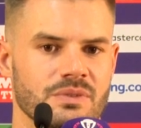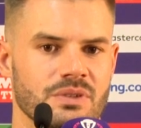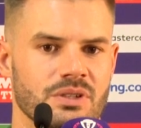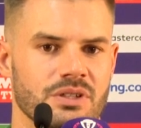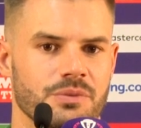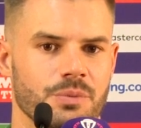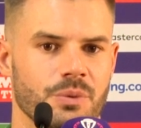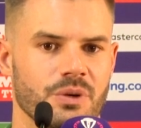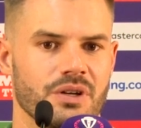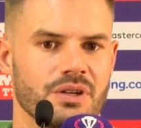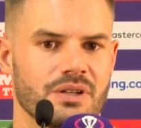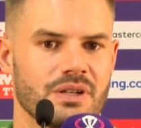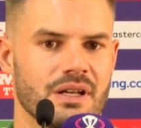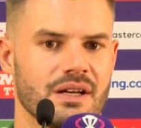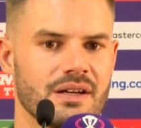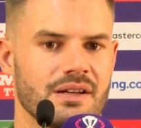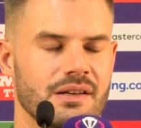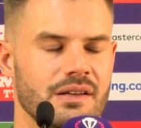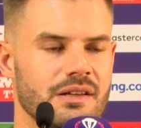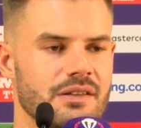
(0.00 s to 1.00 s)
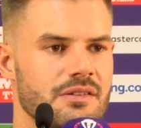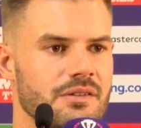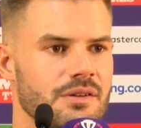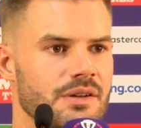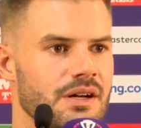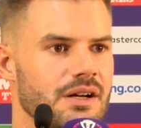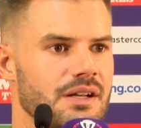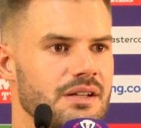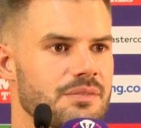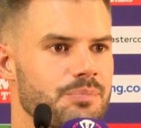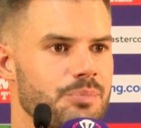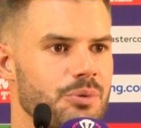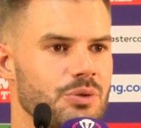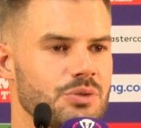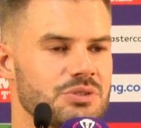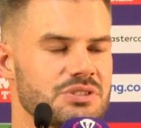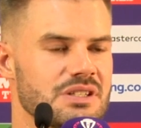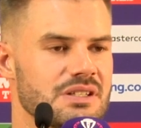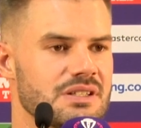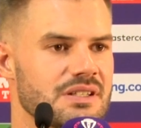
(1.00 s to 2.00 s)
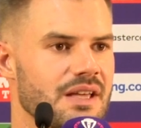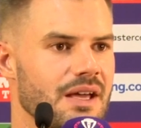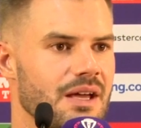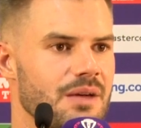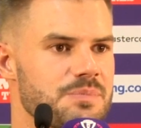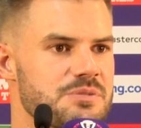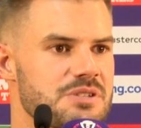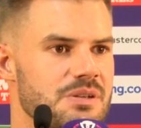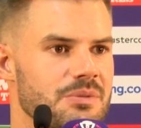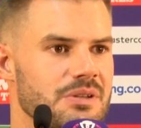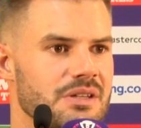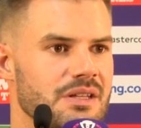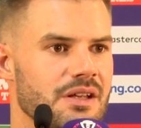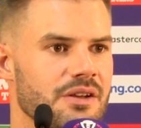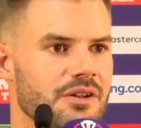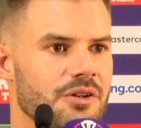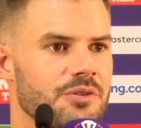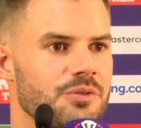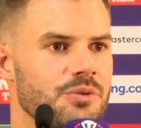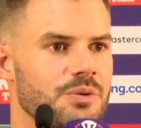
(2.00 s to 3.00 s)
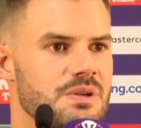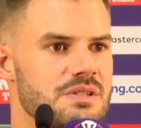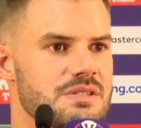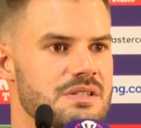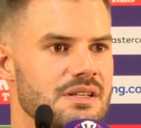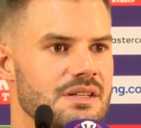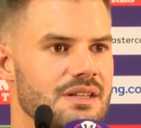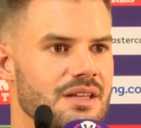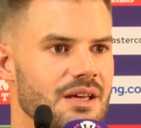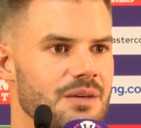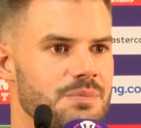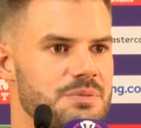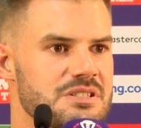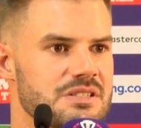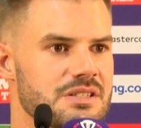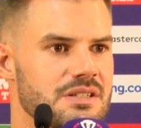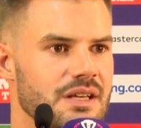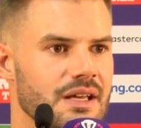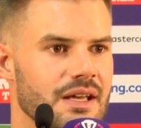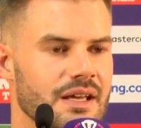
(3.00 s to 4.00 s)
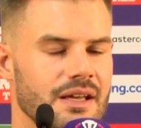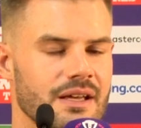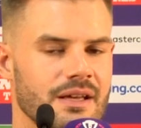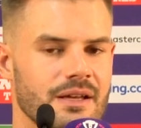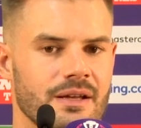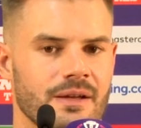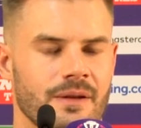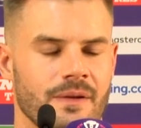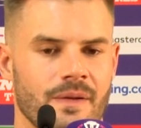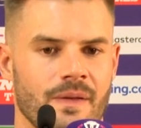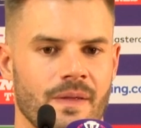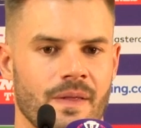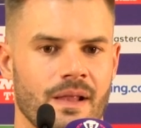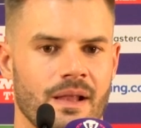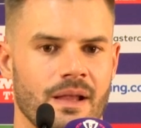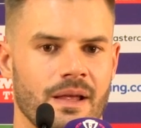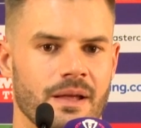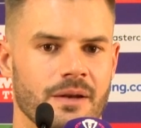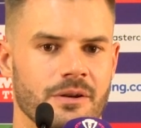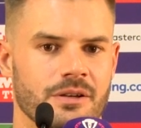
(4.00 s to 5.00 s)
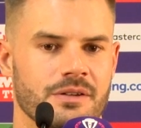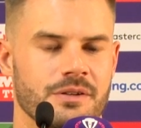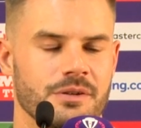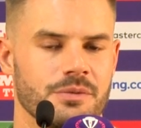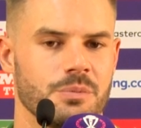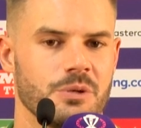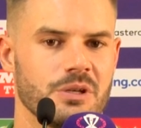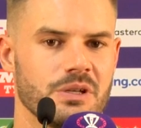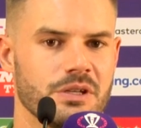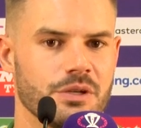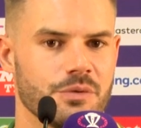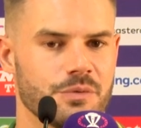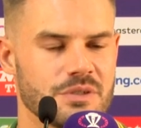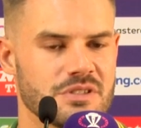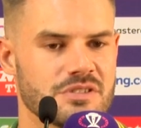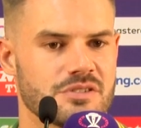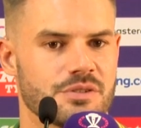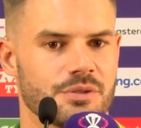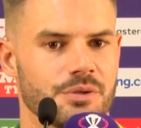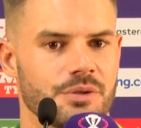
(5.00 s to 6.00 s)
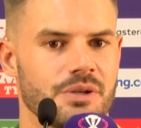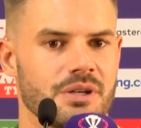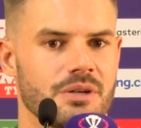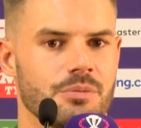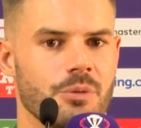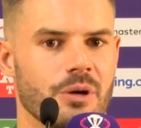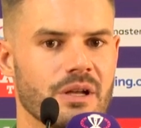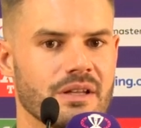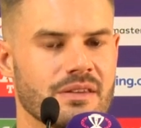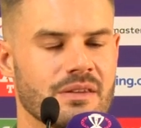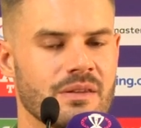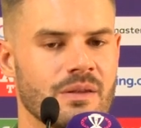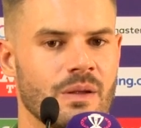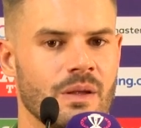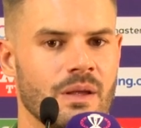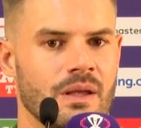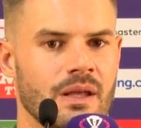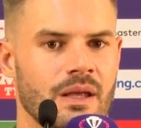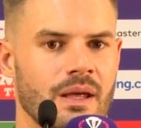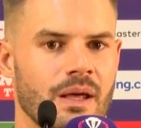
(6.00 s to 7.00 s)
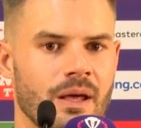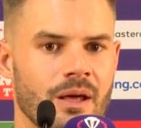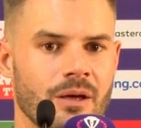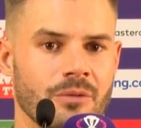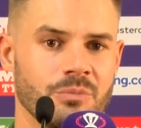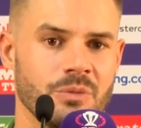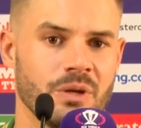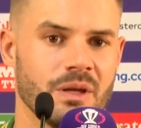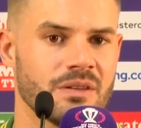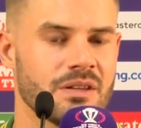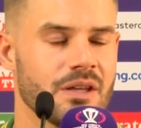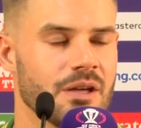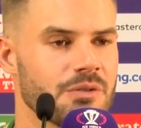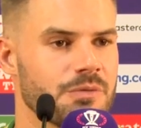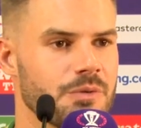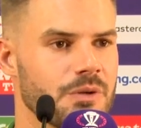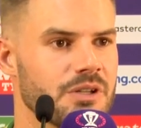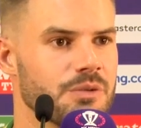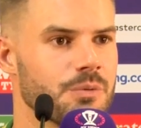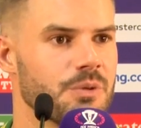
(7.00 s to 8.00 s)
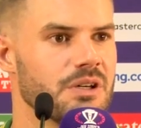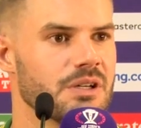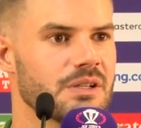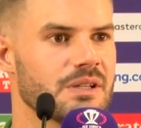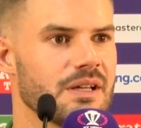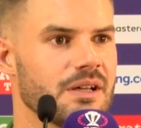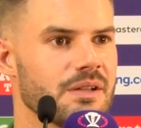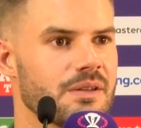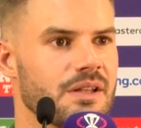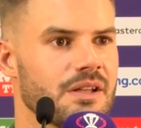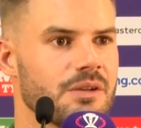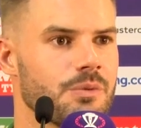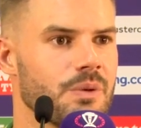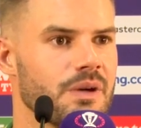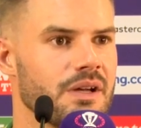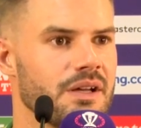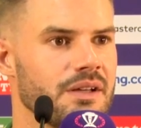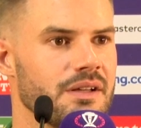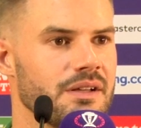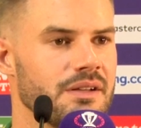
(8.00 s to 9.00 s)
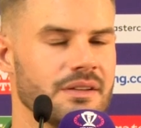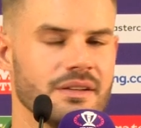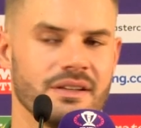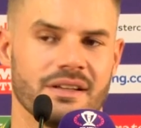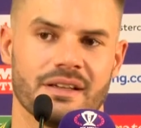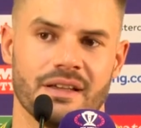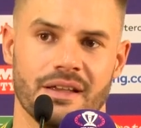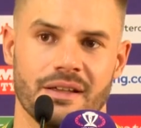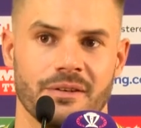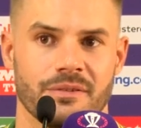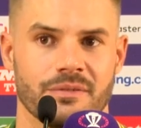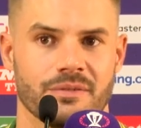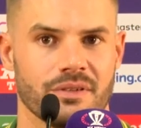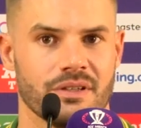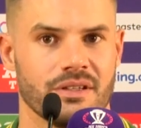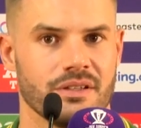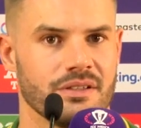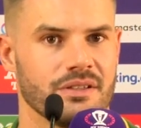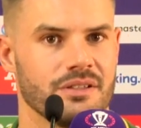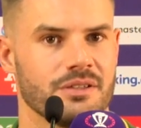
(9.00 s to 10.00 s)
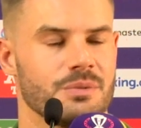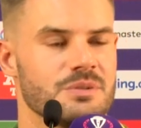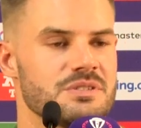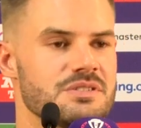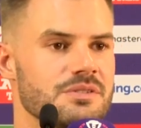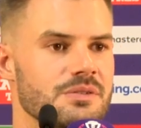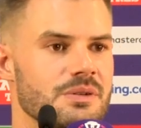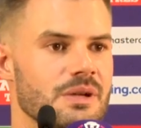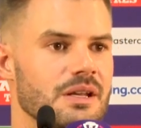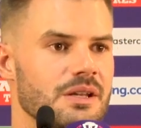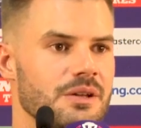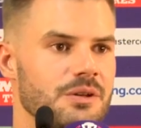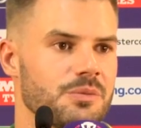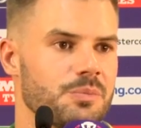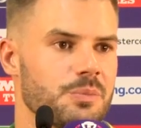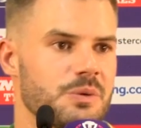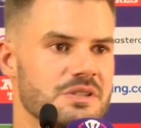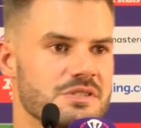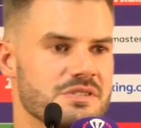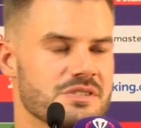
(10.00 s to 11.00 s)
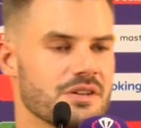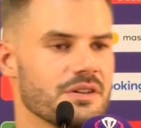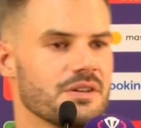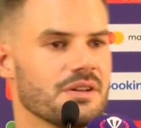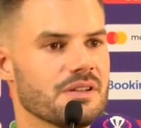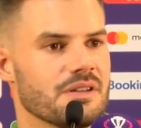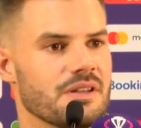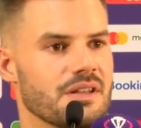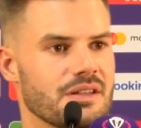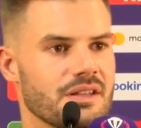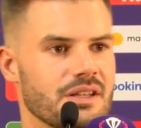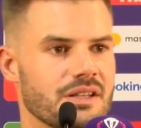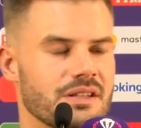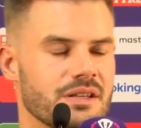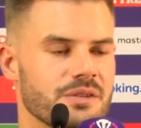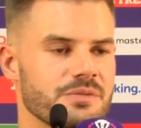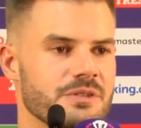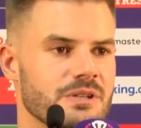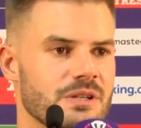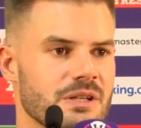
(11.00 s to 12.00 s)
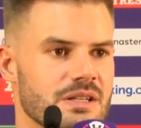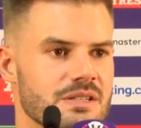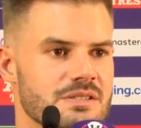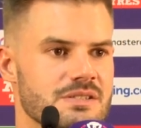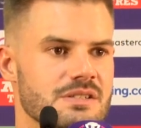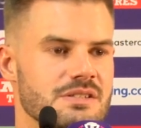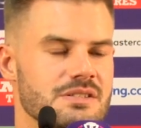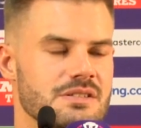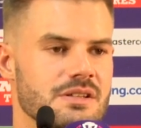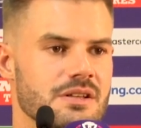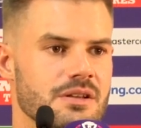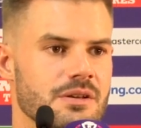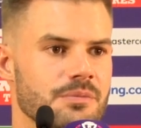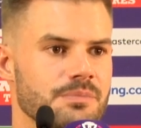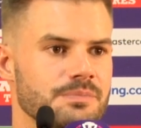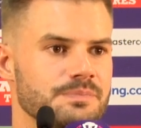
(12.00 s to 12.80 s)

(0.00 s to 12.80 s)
it worked luckily tonight. Balls hit gaps. I mean, they don't always hit gaps. And could be a different story, but thankful it worked out that way. And again, it was a really good pitch, so that definitely assisted.